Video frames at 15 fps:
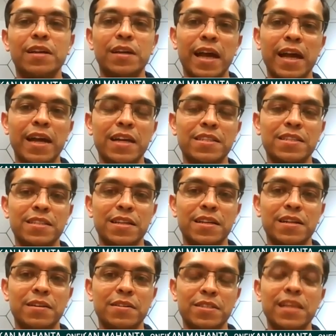has
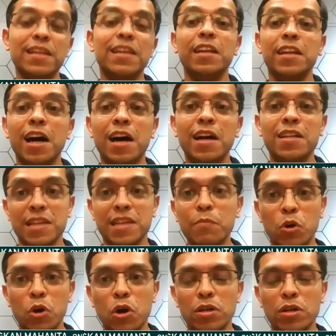still incurred some
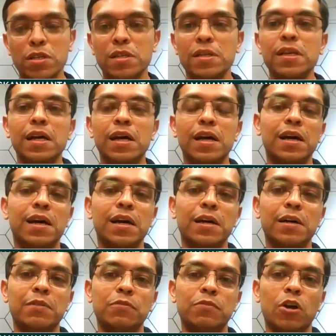rot
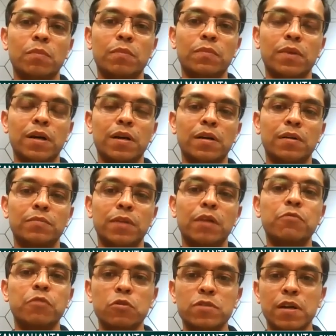from a
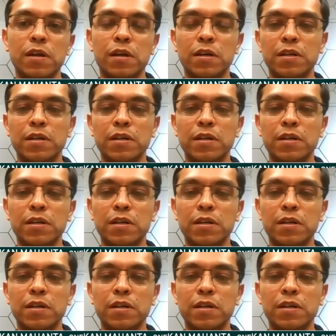few